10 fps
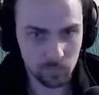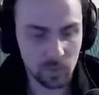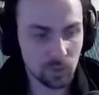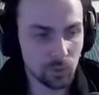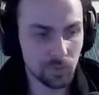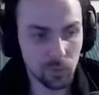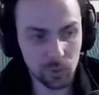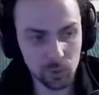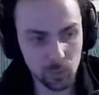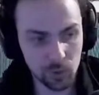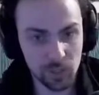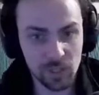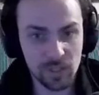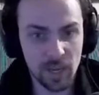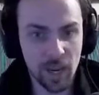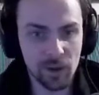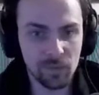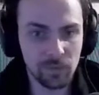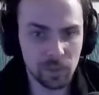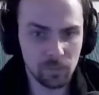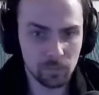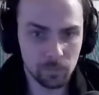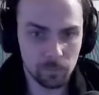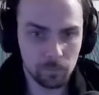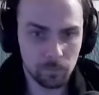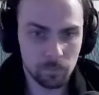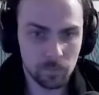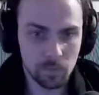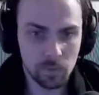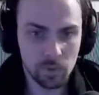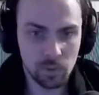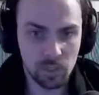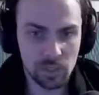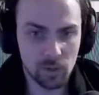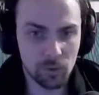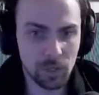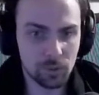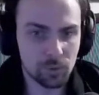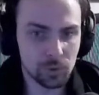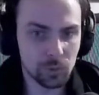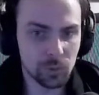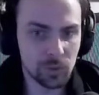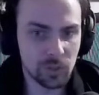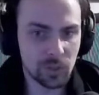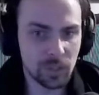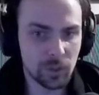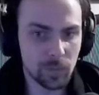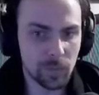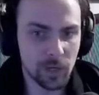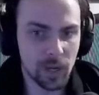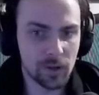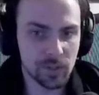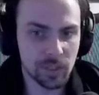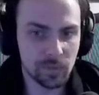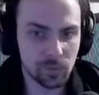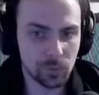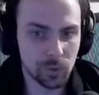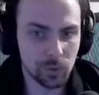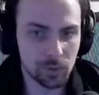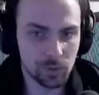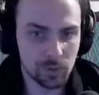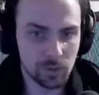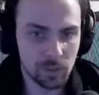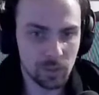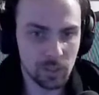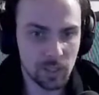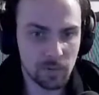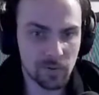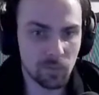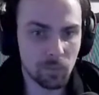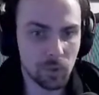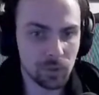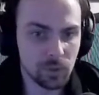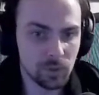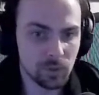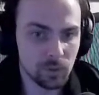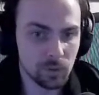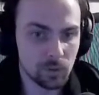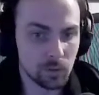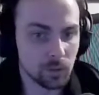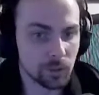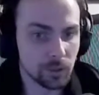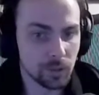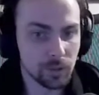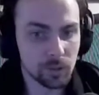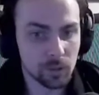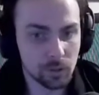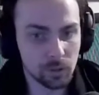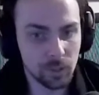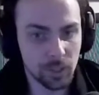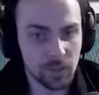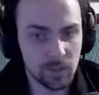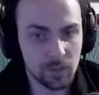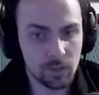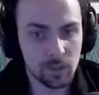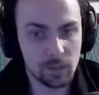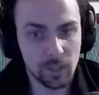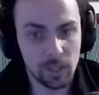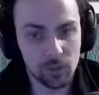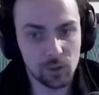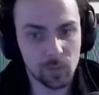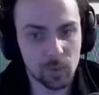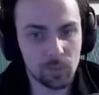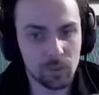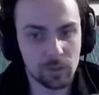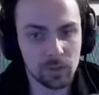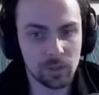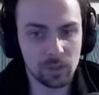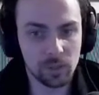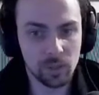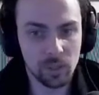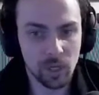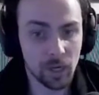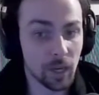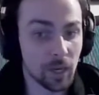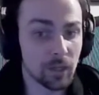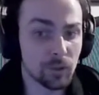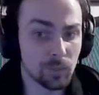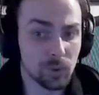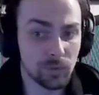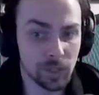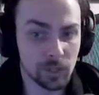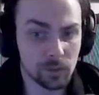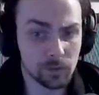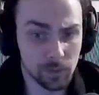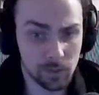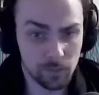The first one is envy. It's our nature to constantly compare ourselves to others in terms of money, look, coolness, intelligence, popularity, and any number of categories.